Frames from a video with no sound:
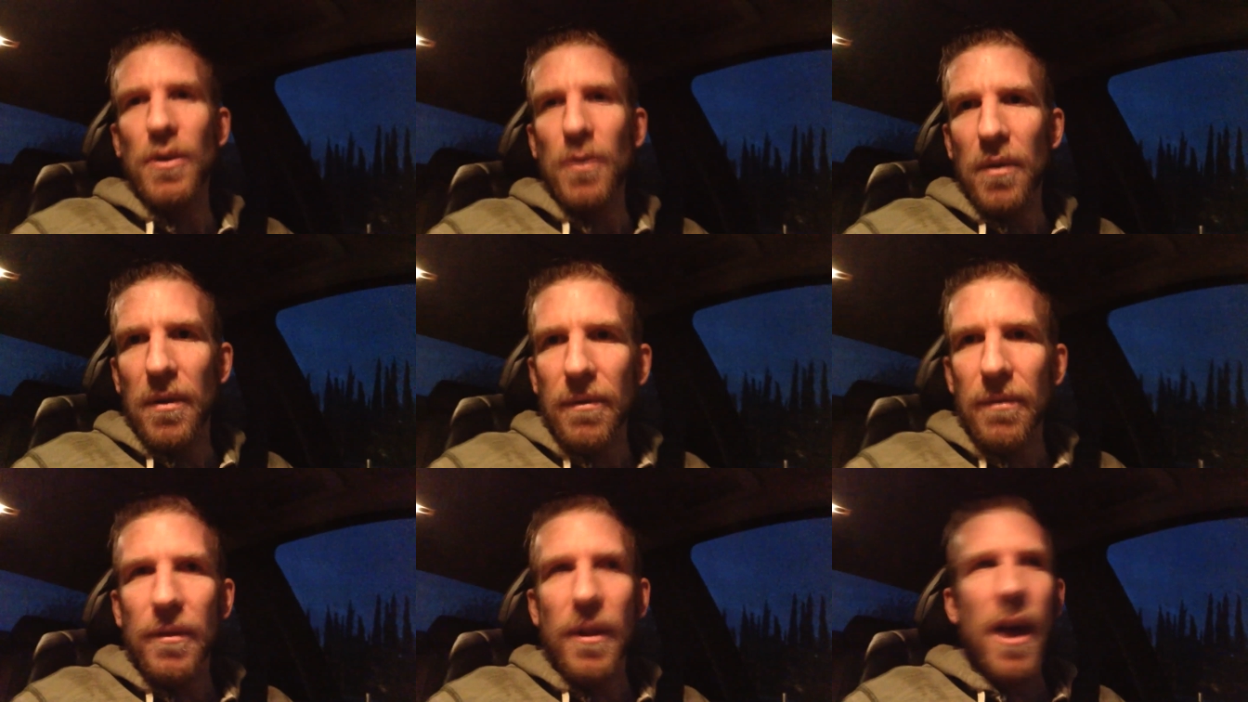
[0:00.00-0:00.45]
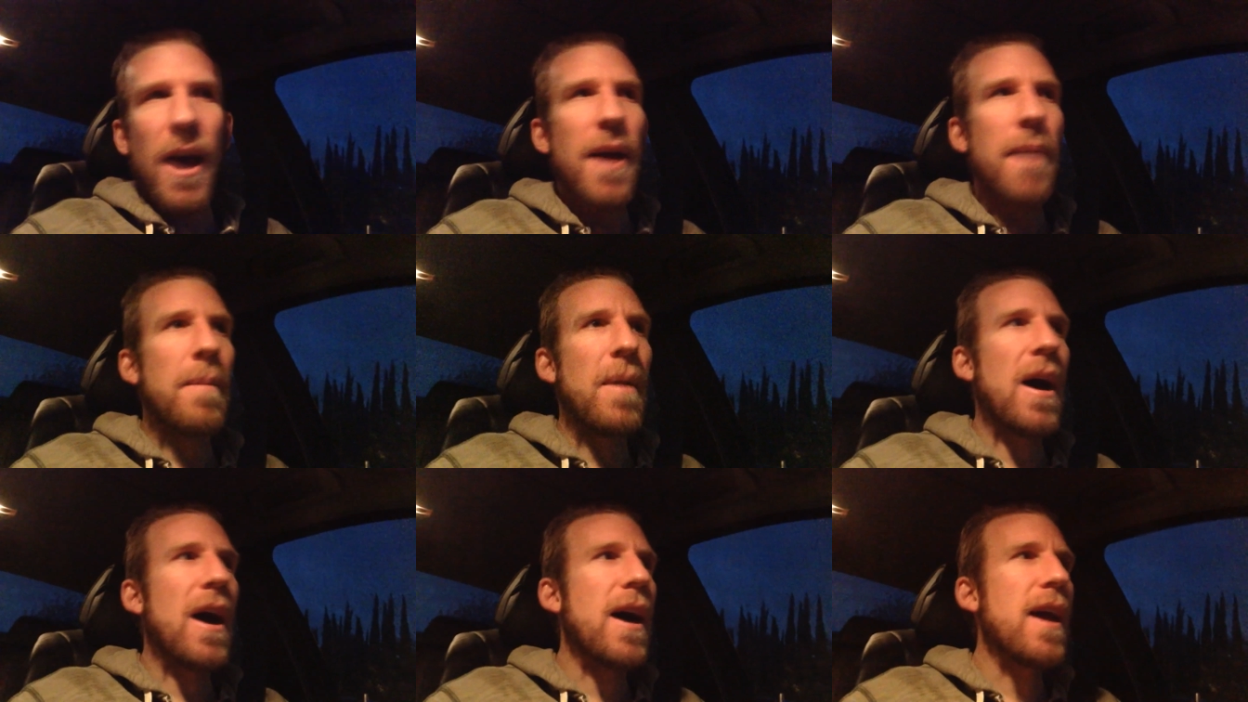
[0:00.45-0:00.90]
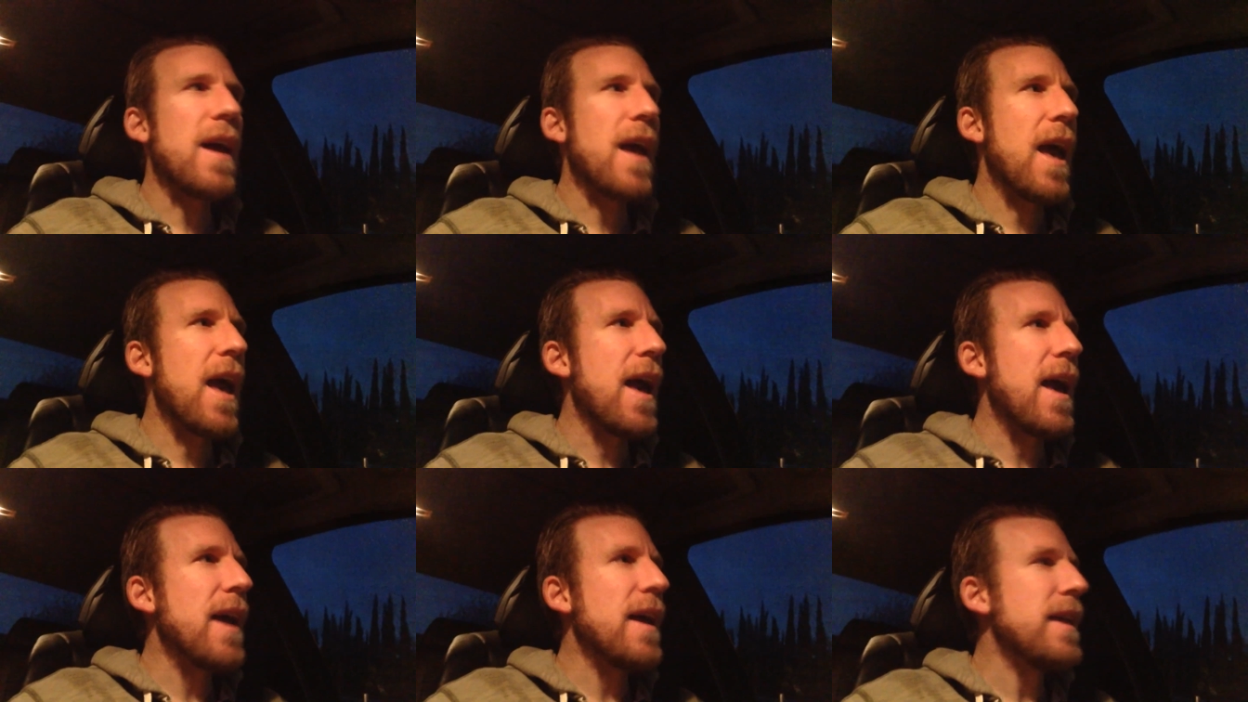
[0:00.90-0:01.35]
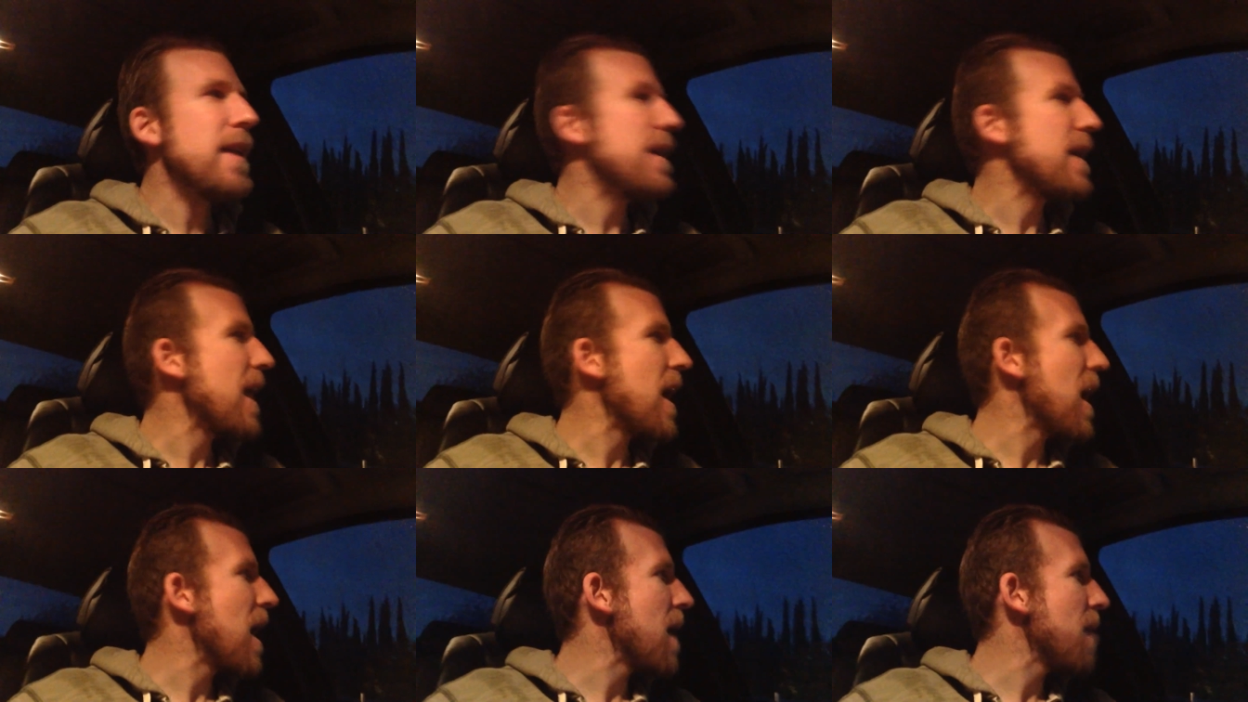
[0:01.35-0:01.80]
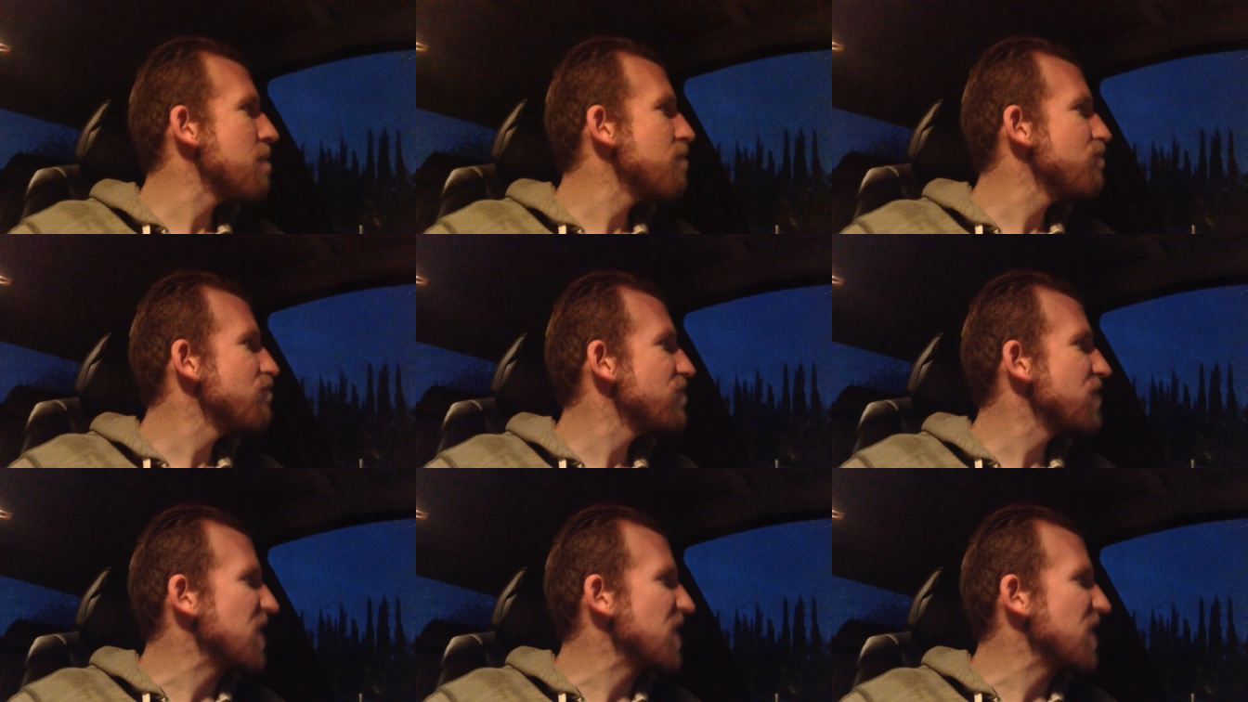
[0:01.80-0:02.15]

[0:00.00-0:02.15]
doing a flyby, and um,